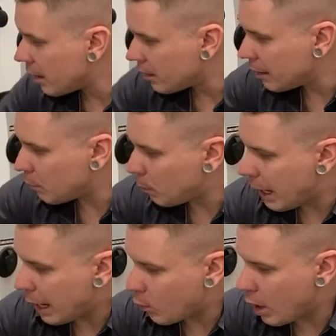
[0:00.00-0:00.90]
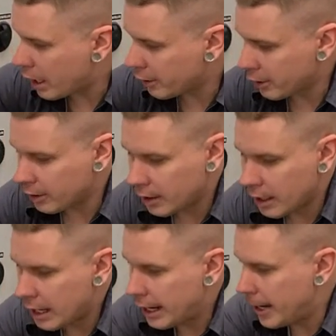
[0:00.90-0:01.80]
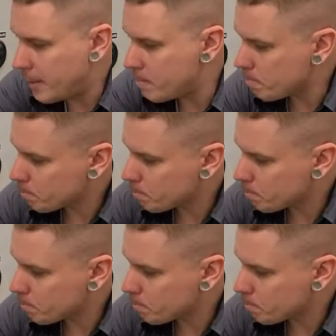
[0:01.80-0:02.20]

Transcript: the black water, um,